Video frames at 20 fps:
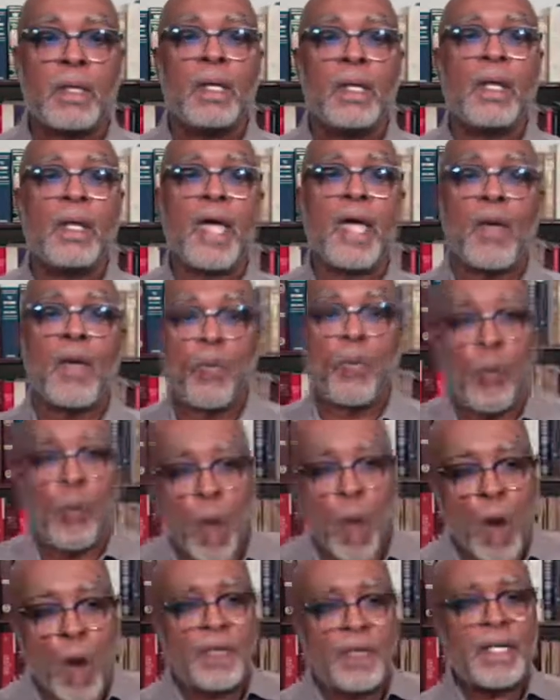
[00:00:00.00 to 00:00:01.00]
and
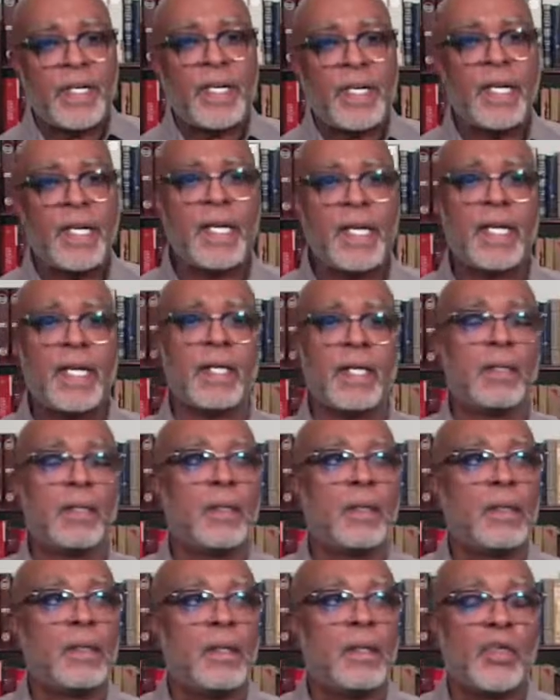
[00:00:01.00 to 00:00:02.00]
woven it in
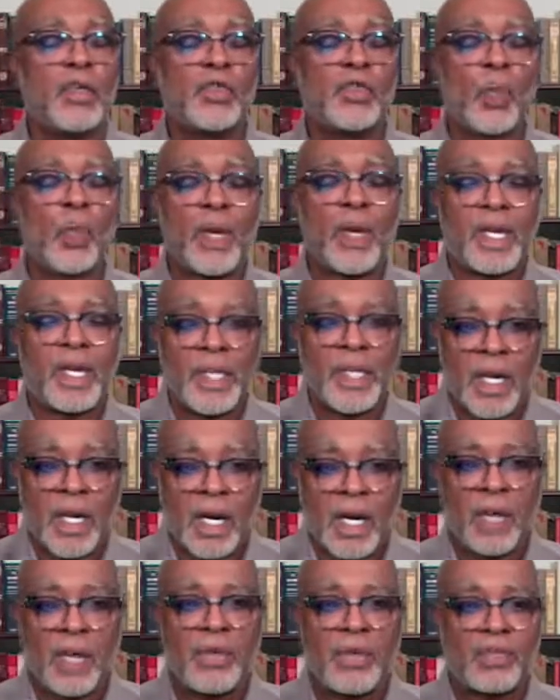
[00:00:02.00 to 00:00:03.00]
so we can
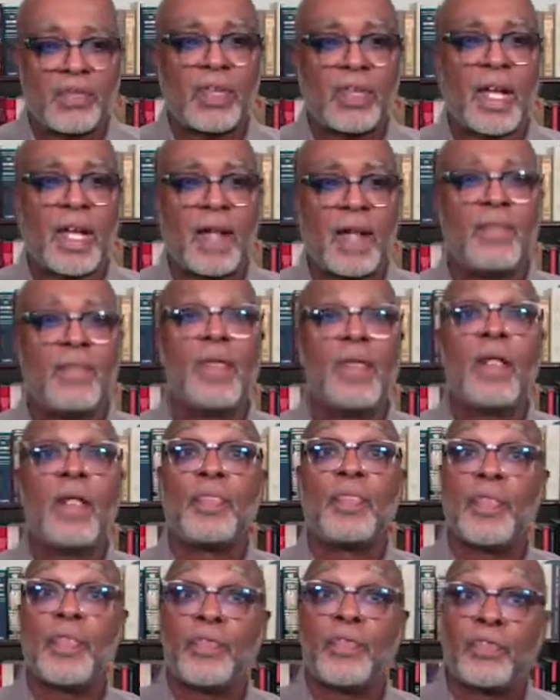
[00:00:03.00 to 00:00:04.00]
understand
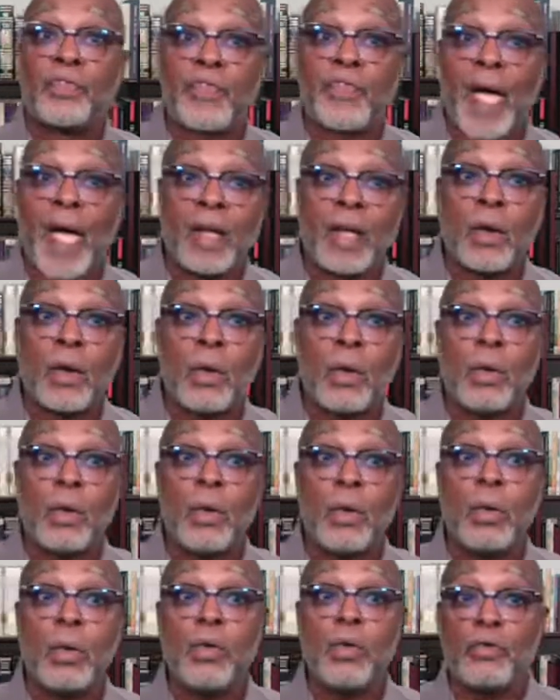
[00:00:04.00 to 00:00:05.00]
the
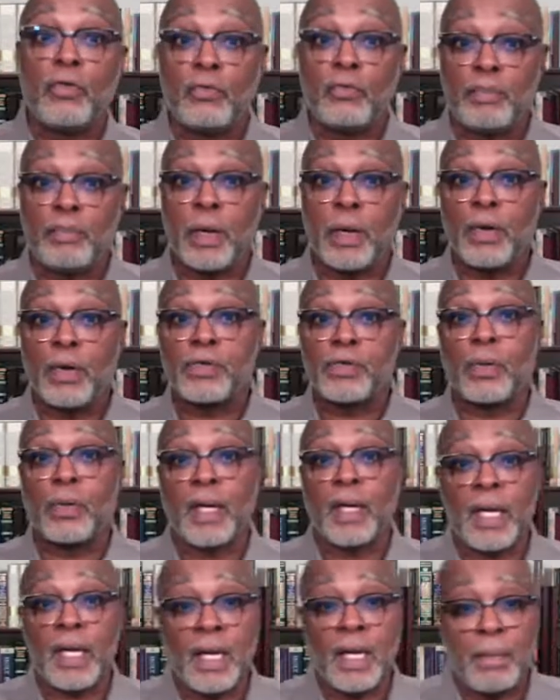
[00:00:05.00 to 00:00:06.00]
psycho-spiritual
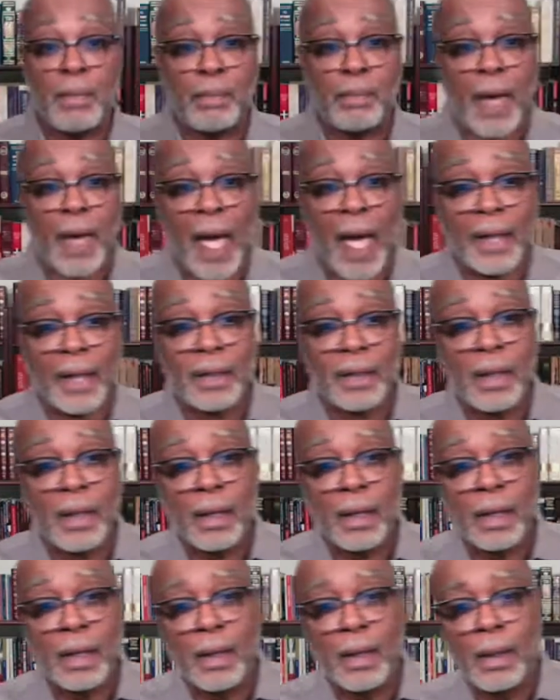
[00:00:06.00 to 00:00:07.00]
impact
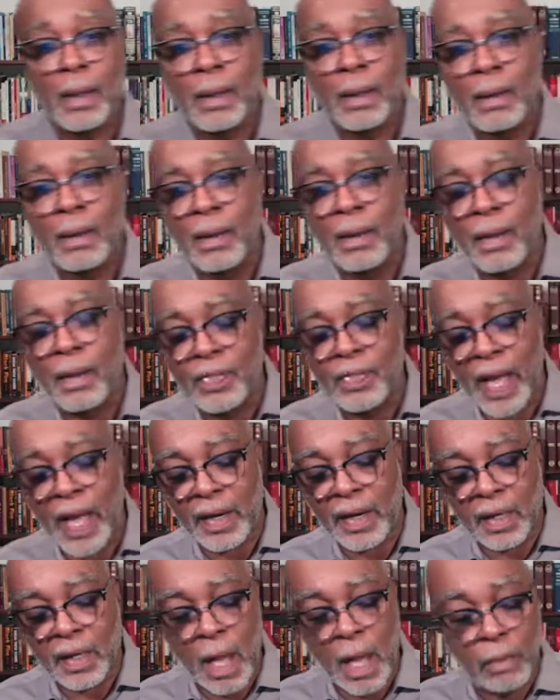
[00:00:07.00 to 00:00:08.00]

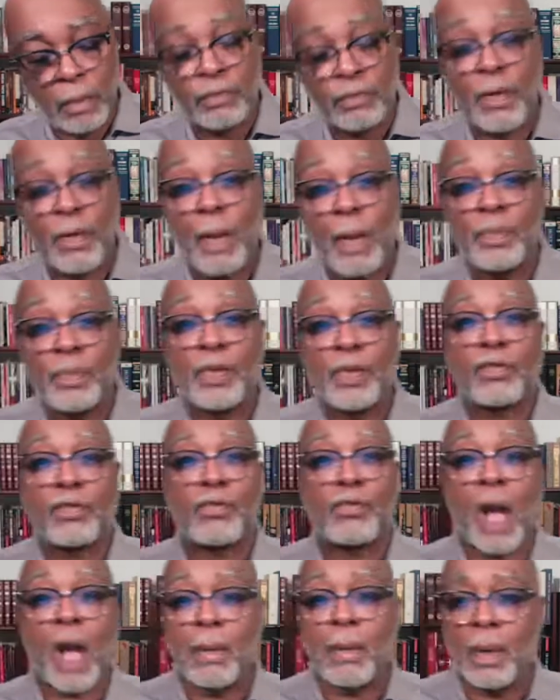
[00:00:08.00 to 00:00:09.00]
that comes from the
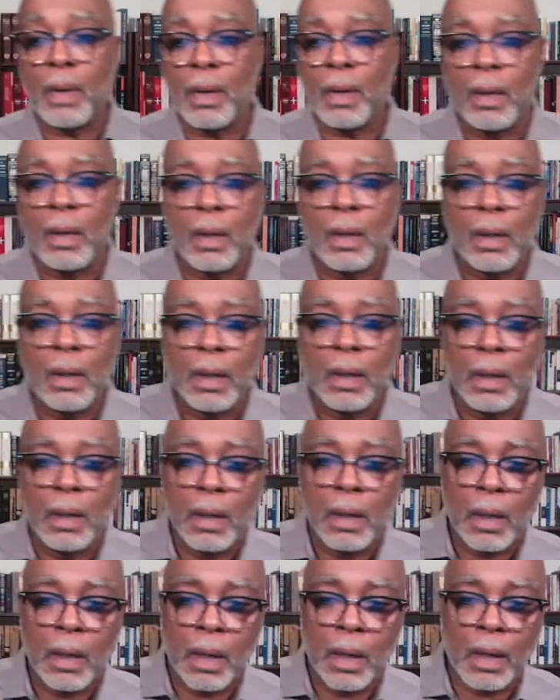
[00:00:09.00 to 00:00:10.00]
trauma
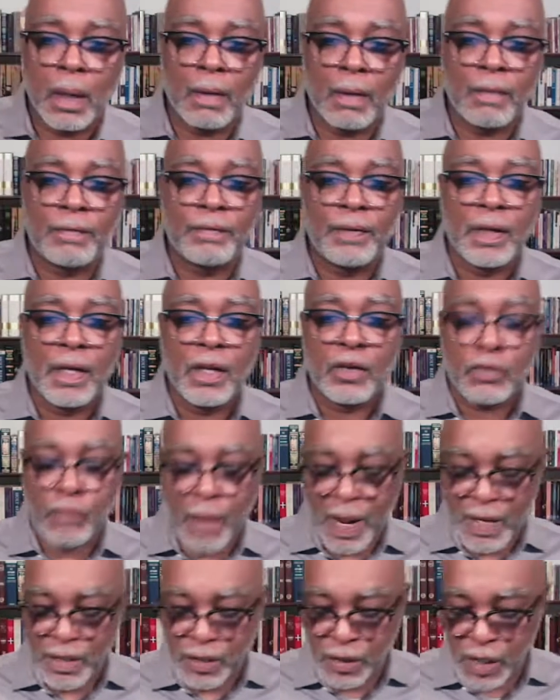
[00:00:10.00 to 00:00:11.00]
of
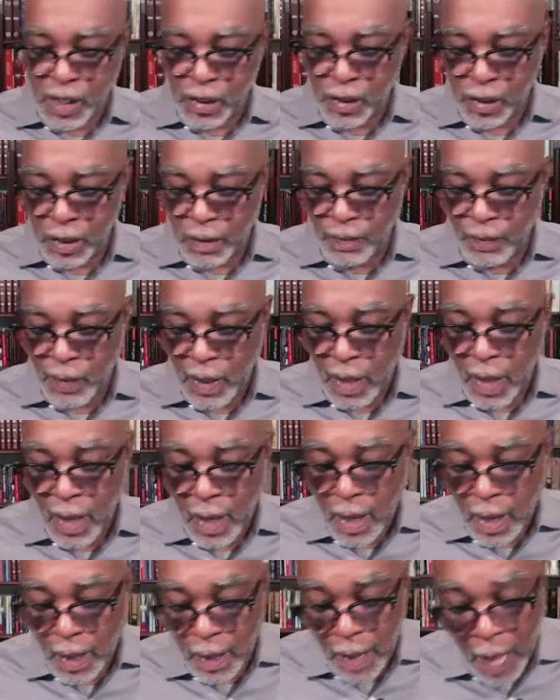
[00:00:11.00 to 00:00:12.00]
transition
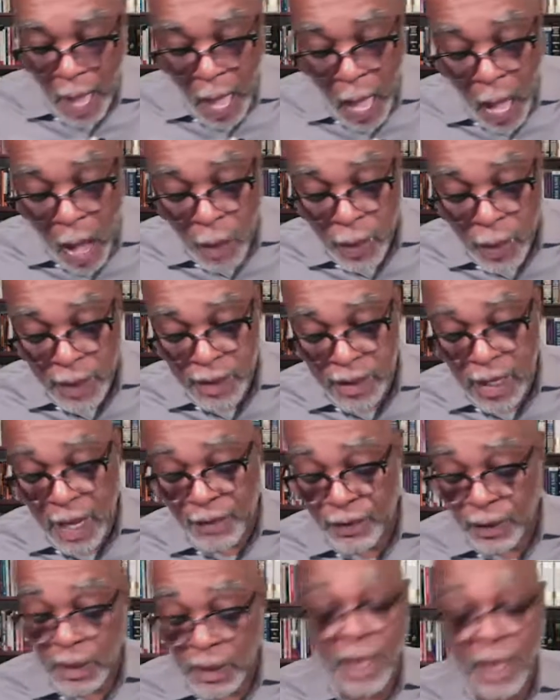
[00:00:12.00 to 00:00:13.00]
and how it
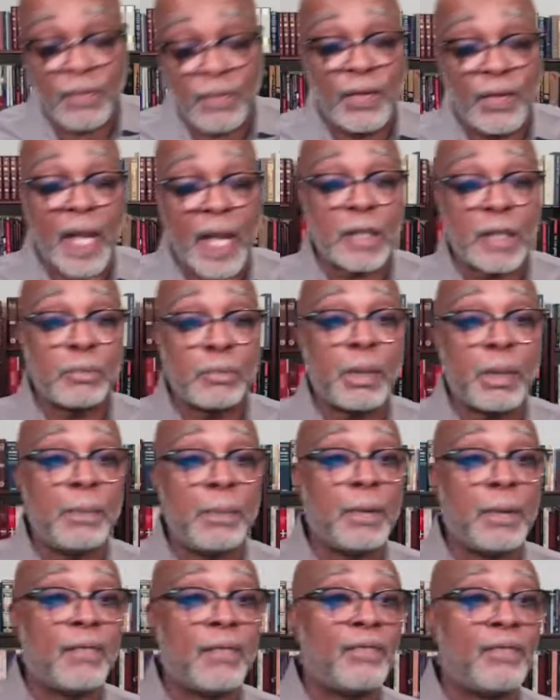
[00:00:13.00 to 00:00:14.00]
definitely affects
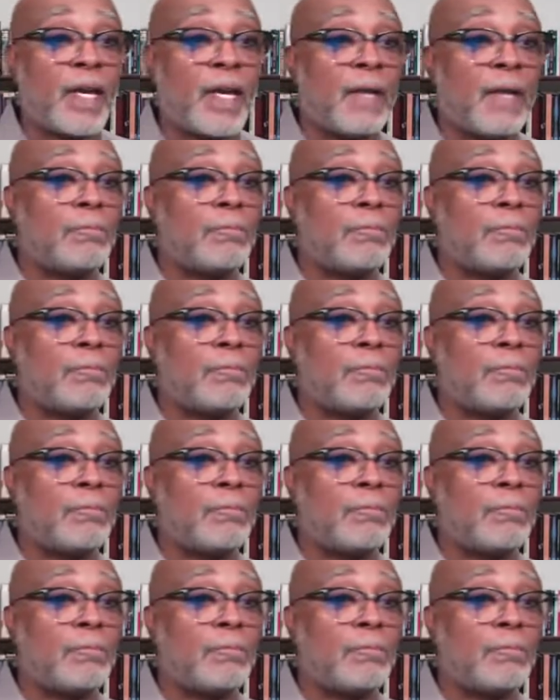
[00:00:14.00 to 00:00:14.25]
people of faith.